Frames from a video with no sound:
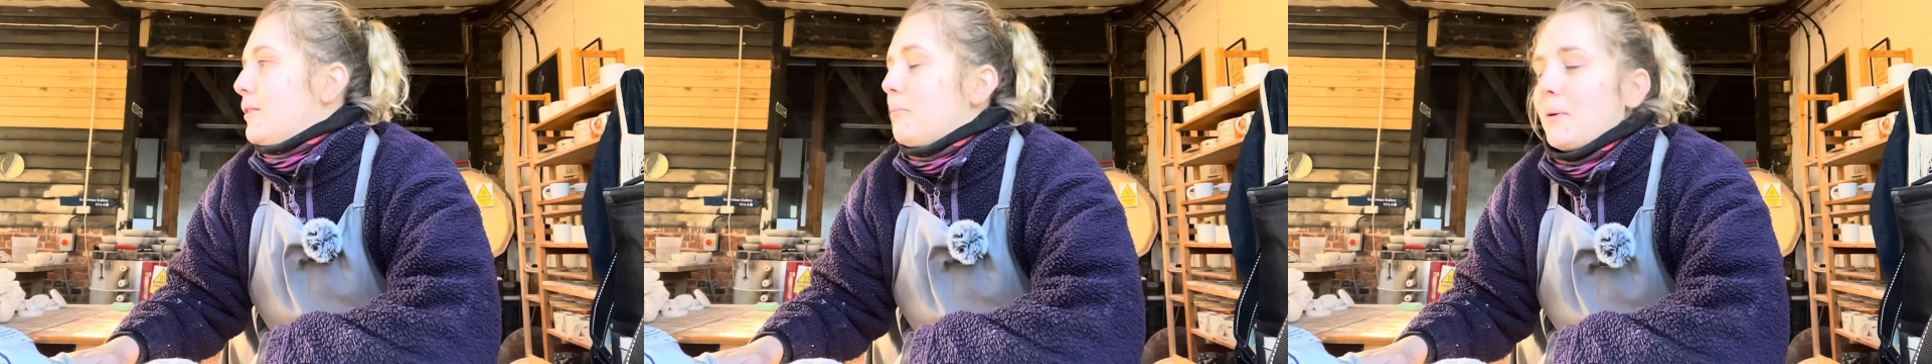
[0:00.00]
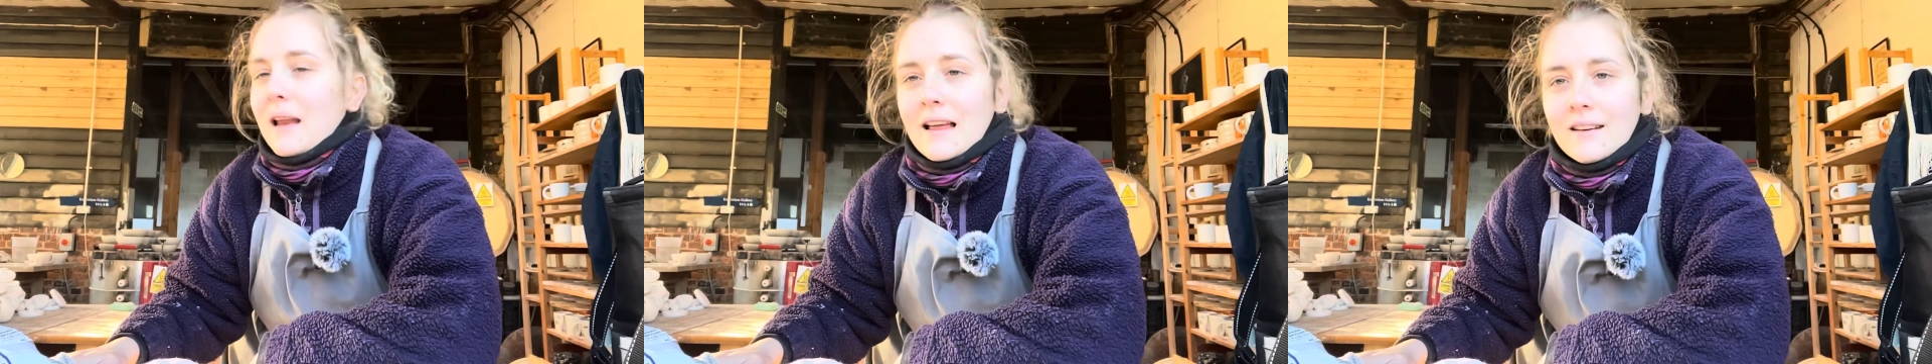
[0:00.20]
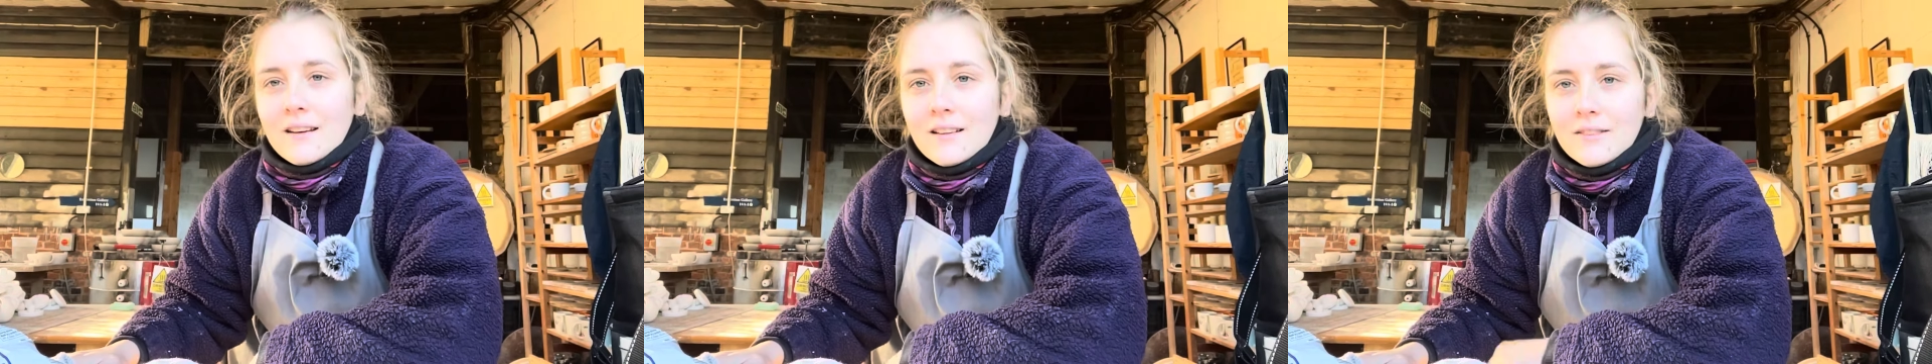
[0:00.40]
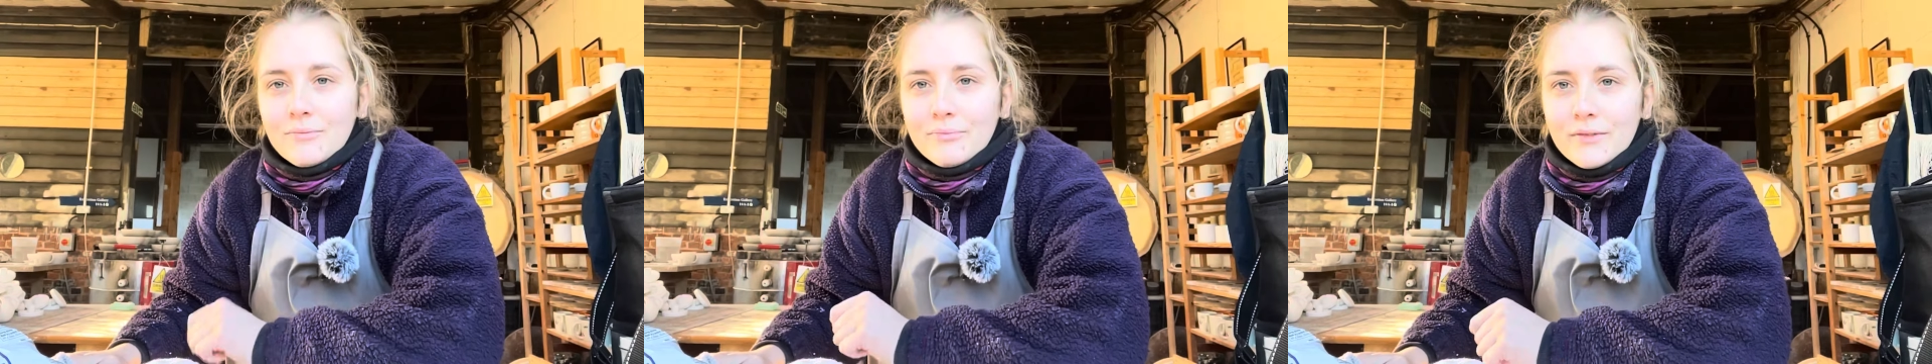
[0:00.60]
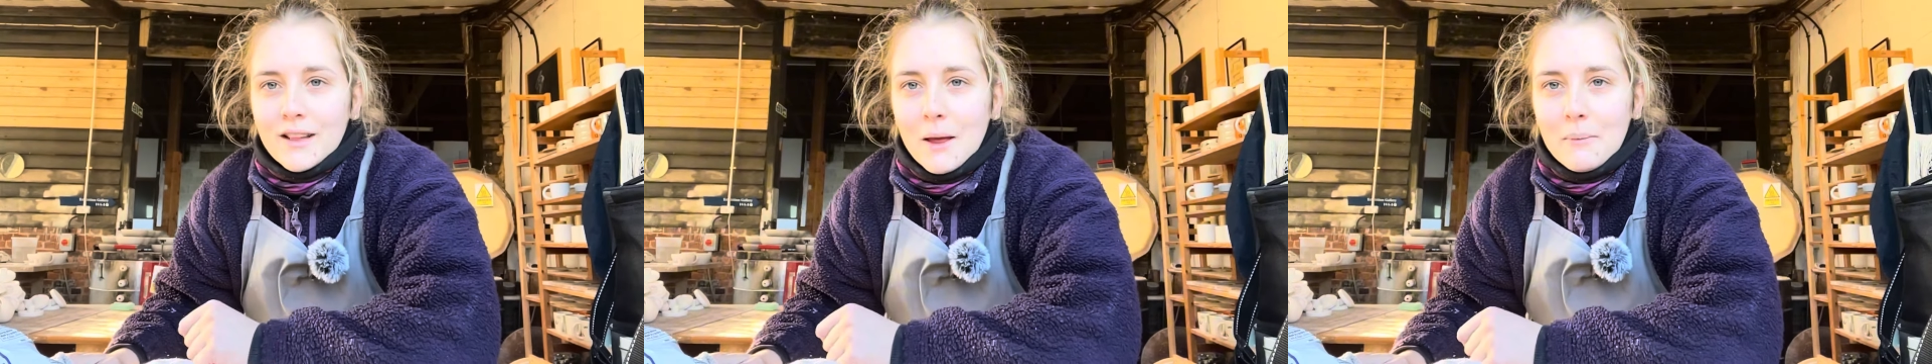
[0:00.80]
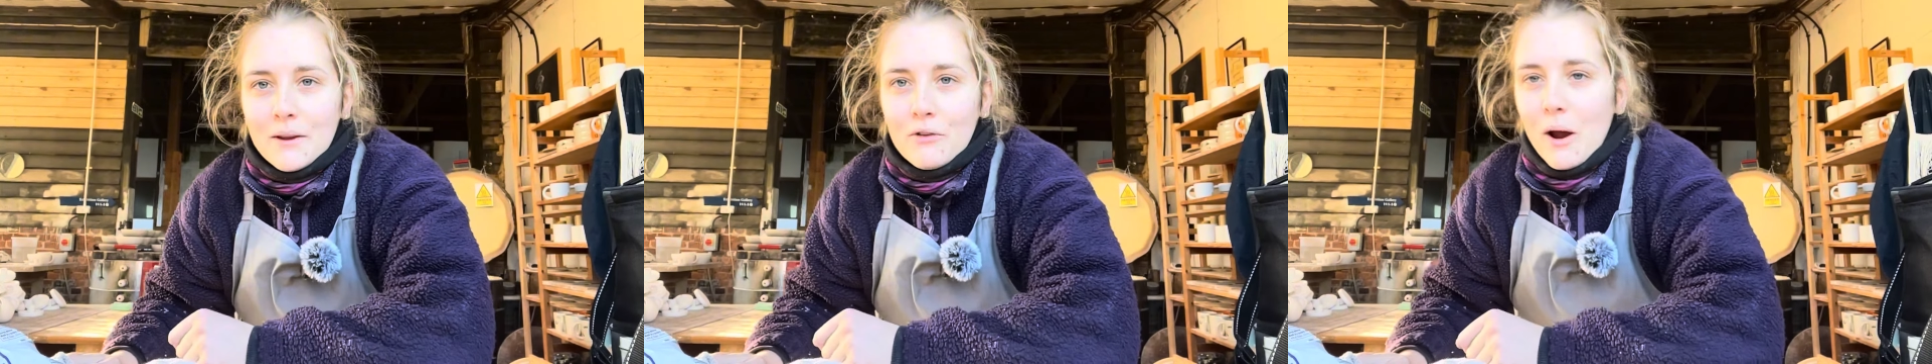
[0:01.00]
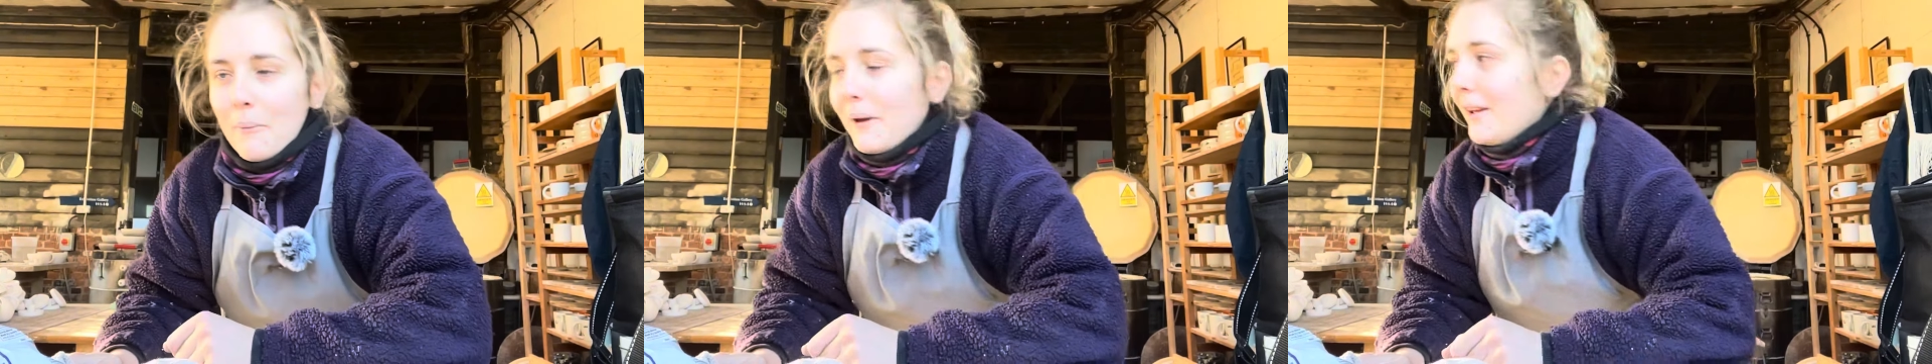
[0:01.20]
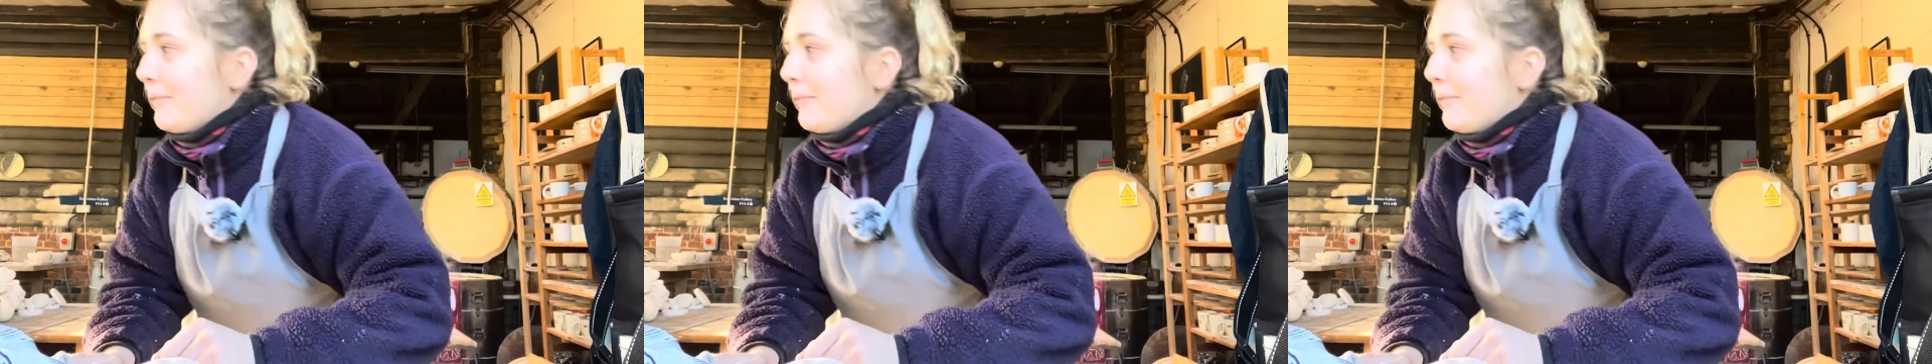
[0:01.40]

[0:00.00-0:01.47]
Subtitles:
planner. Let me grab it.